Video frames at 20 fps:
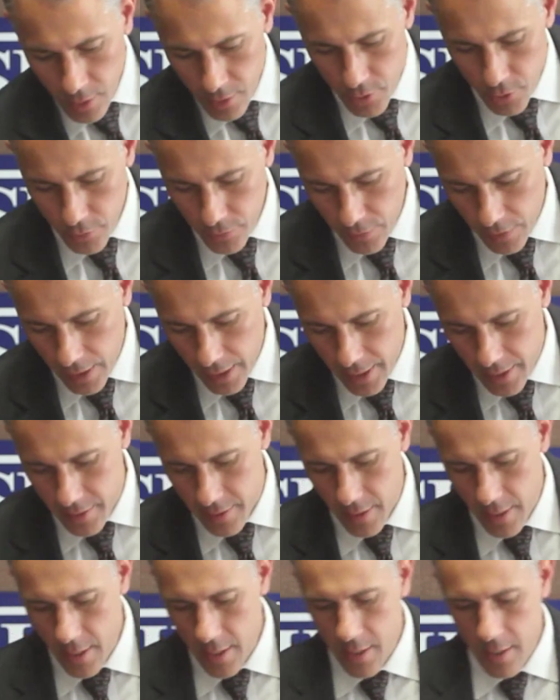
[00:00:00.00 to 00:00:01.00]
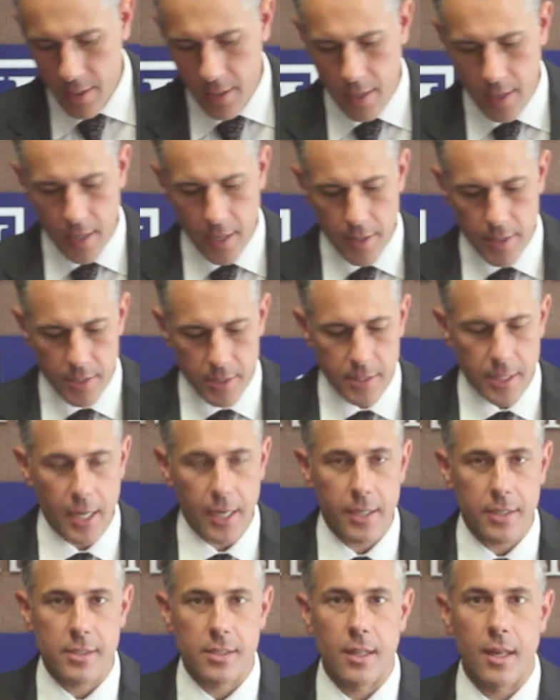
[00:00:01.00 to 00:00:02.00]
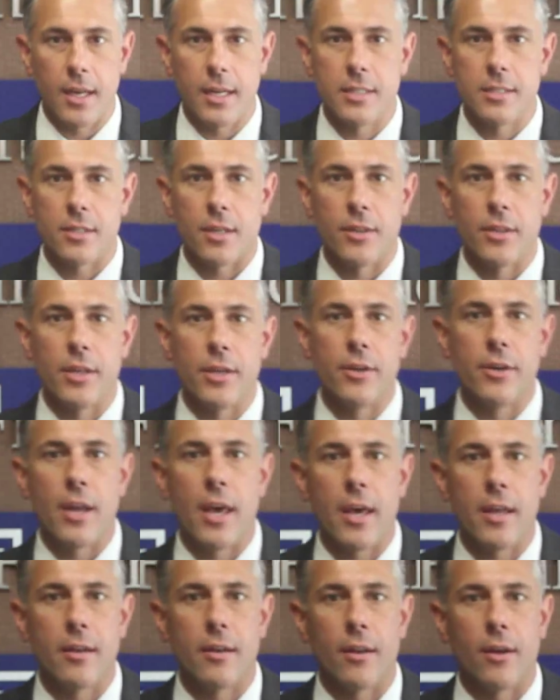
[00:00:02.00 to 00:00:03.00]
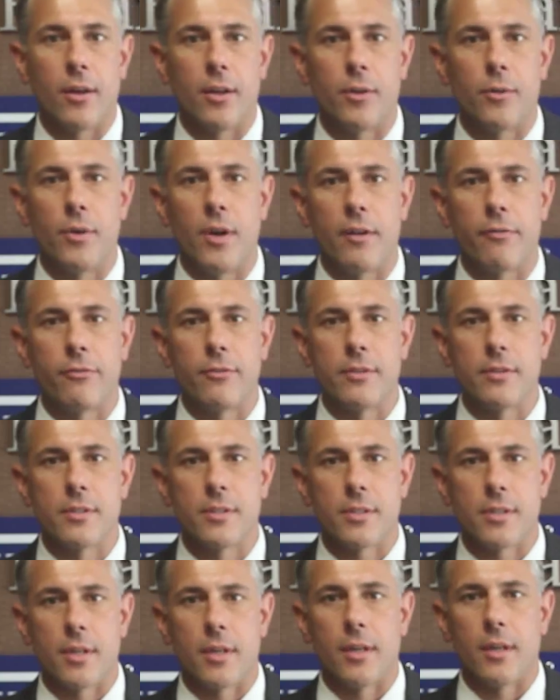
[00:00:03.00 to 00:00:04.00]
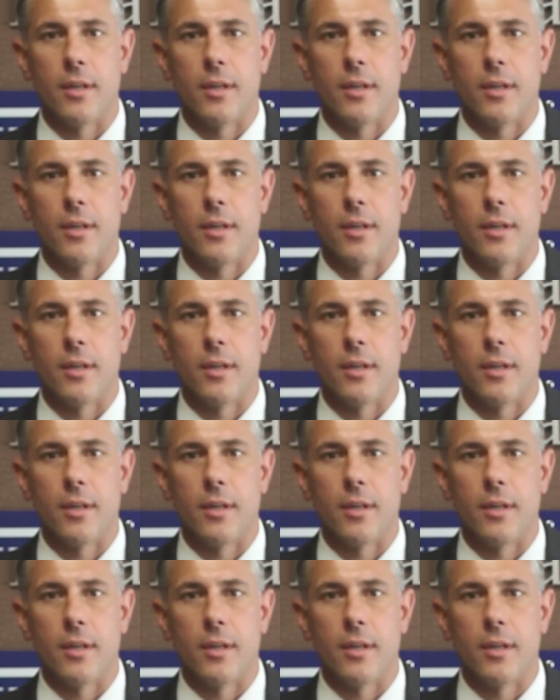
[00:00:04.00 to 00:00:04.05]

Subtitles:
You'll find this deck of slides on the internet, and I'll reference